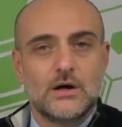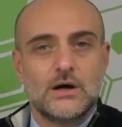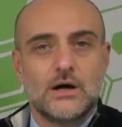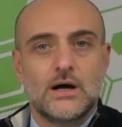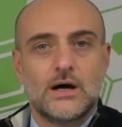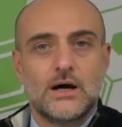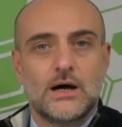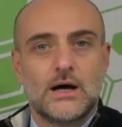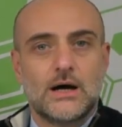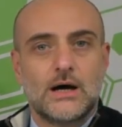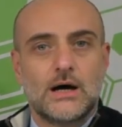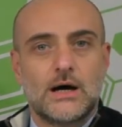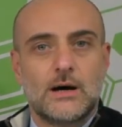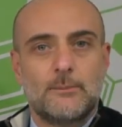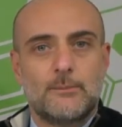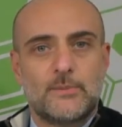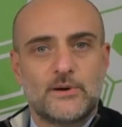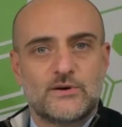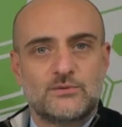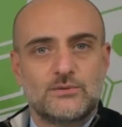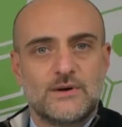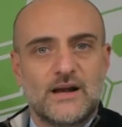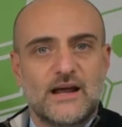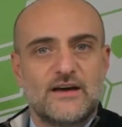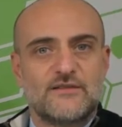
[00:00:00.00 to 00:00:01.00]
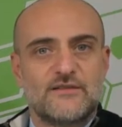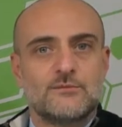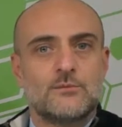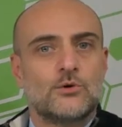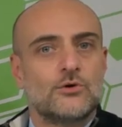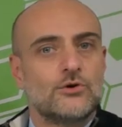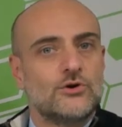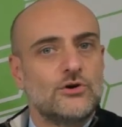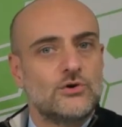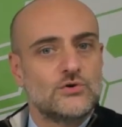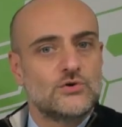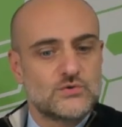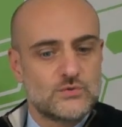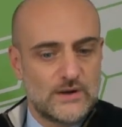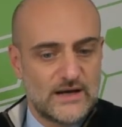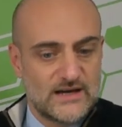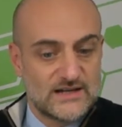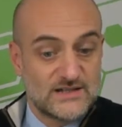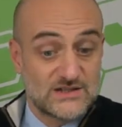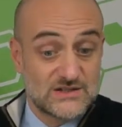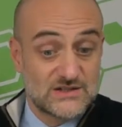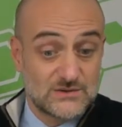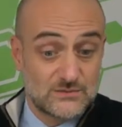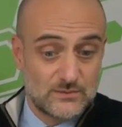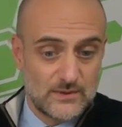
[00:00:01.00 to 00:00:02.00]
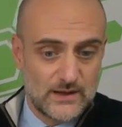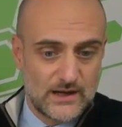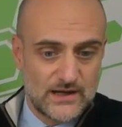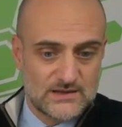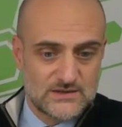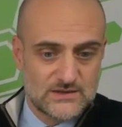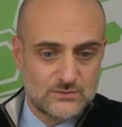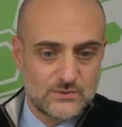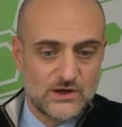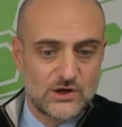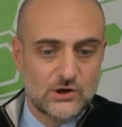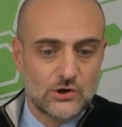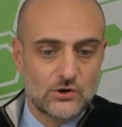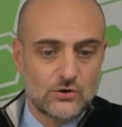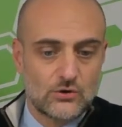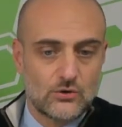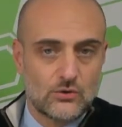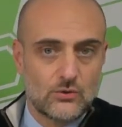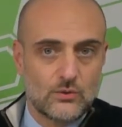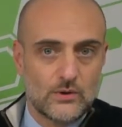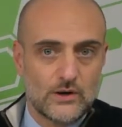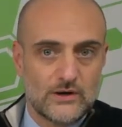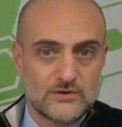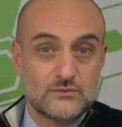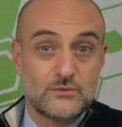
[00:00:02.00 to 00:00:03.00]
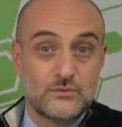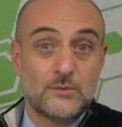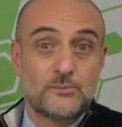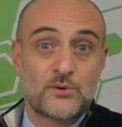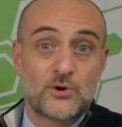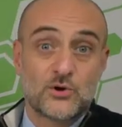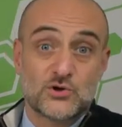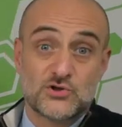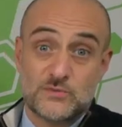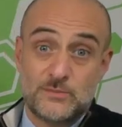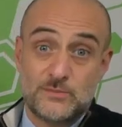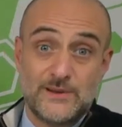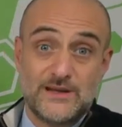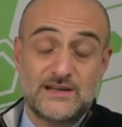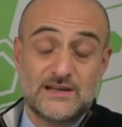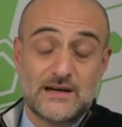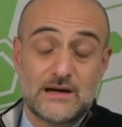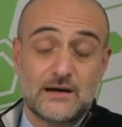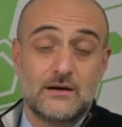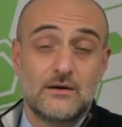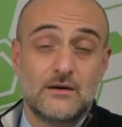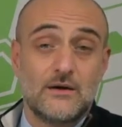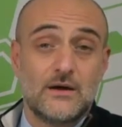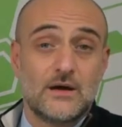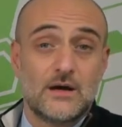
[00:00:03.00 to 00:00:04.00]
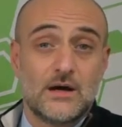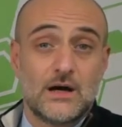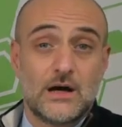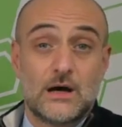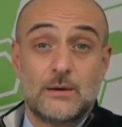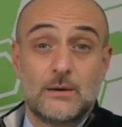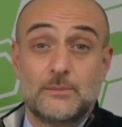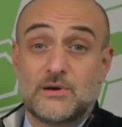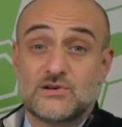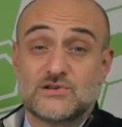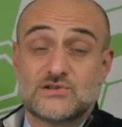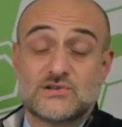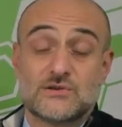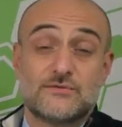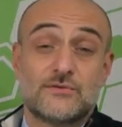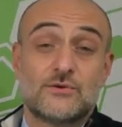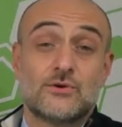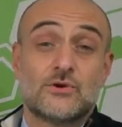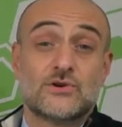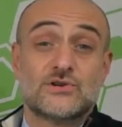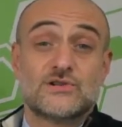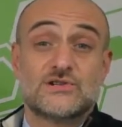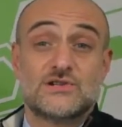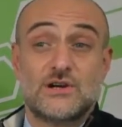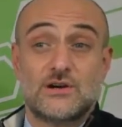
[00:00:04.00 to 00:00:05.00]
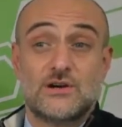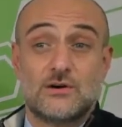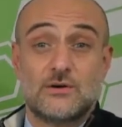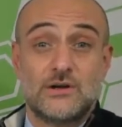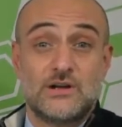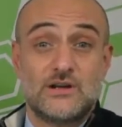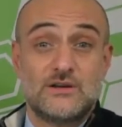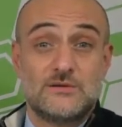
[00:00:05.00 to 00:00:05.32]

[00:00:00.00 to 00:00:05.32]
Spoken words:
But we'll have more news as we approach beta, because of course, in these